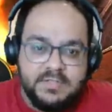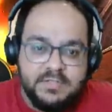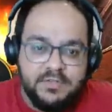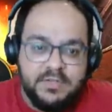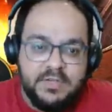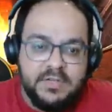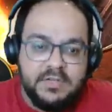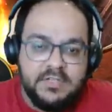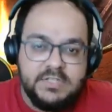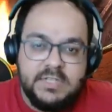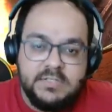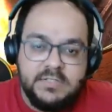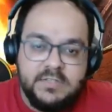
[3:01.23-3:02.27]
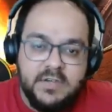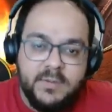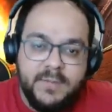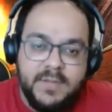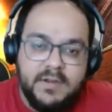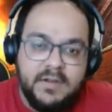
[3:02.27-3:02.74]
So he steals the
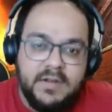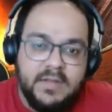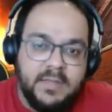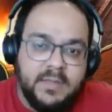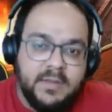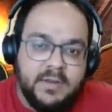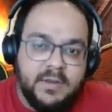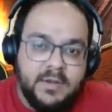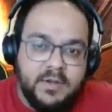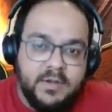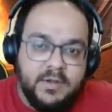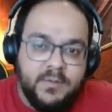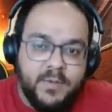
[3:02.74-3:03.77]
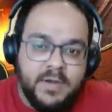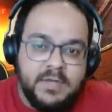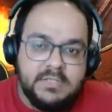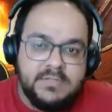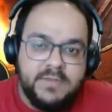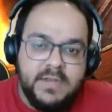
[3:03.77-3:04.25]
turn meter.
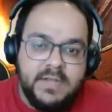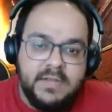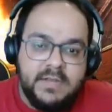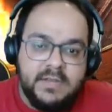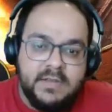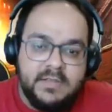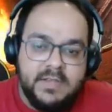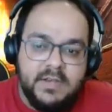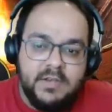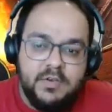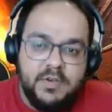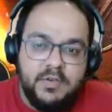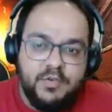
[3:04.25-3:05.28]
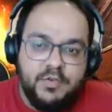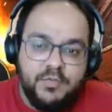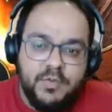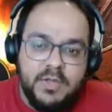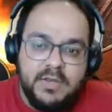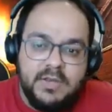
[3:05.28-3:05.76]
Marius went, then Newt
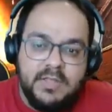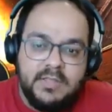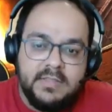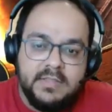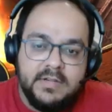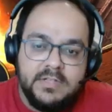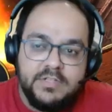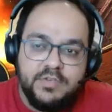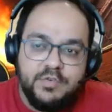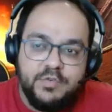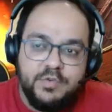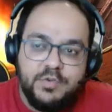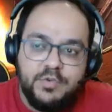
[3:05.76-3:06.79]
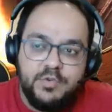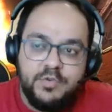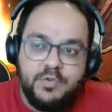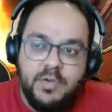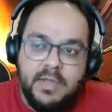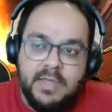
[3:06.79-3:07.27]
1, there's Newt
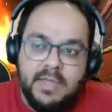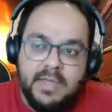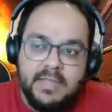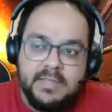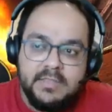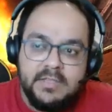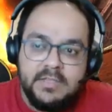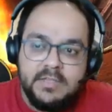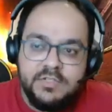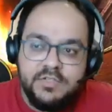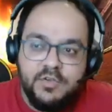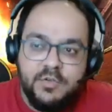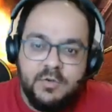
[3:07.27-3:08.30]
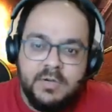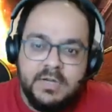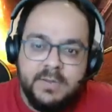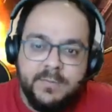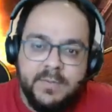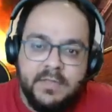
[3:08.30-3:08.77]
2, and the Soul
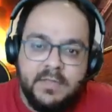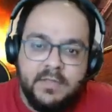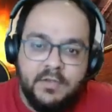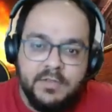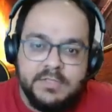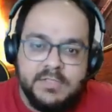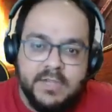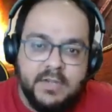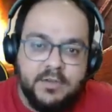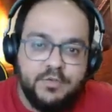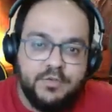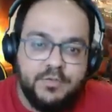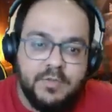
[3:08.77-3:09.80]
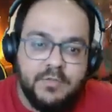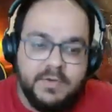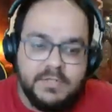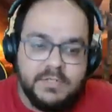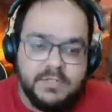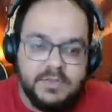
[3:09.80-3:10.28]
Reap on the second Newt will
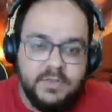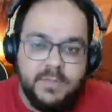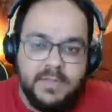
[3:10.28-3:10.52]
finish the job.